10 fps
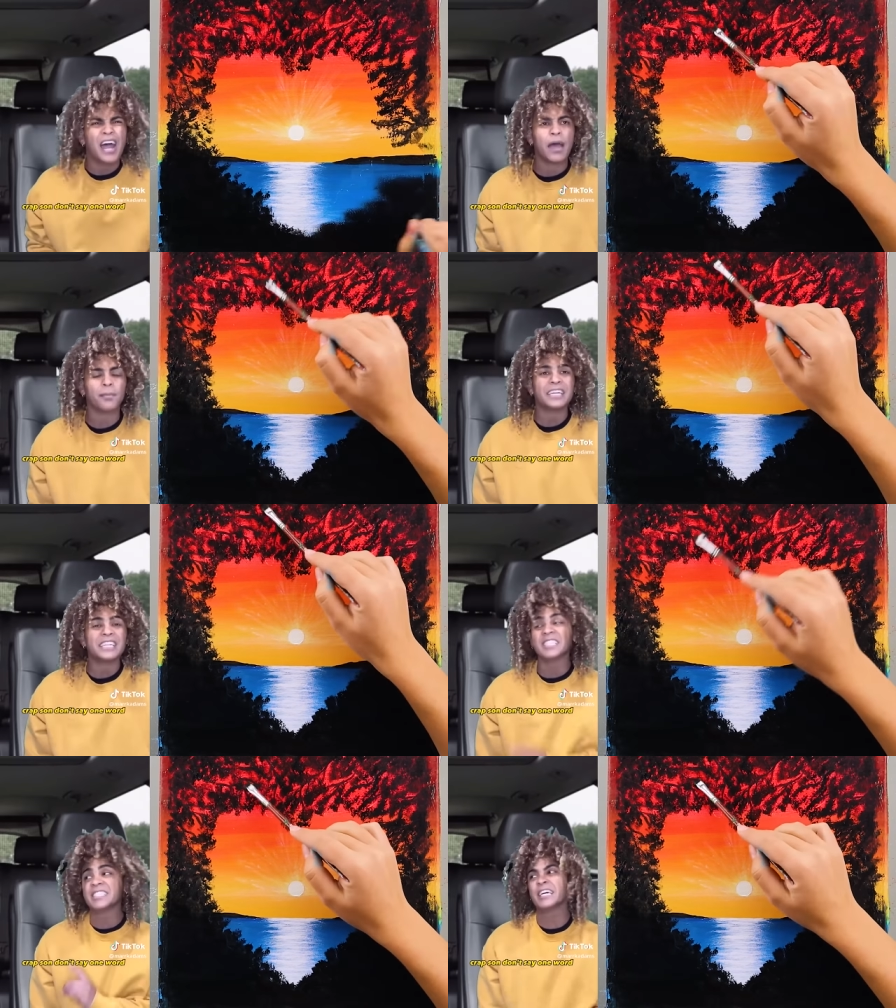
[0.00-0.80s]
Crap.
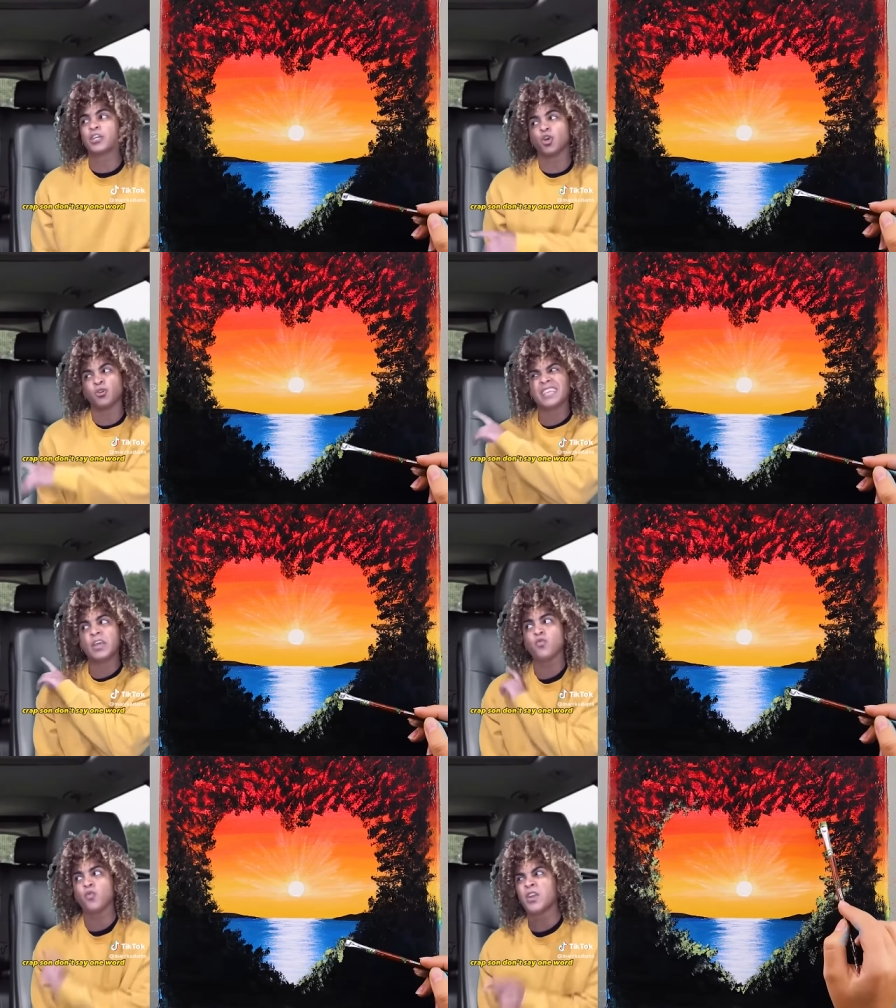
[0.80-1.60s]
Son, don't
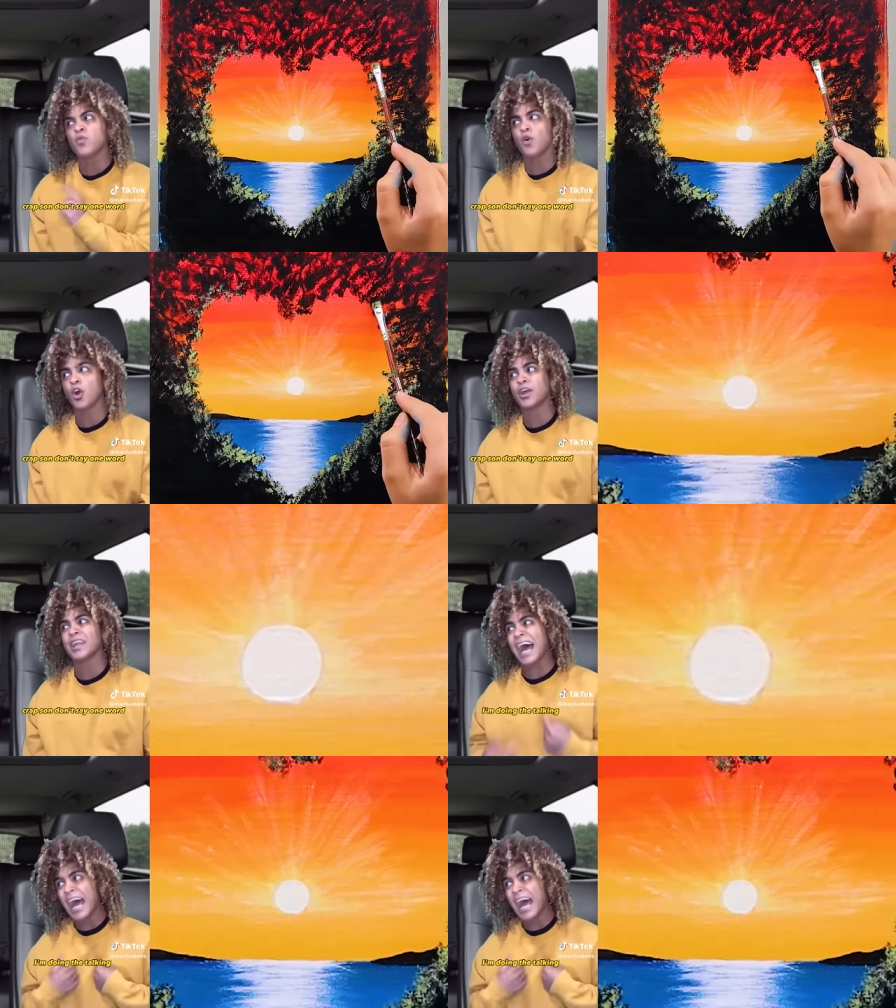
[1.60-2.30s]
say one word.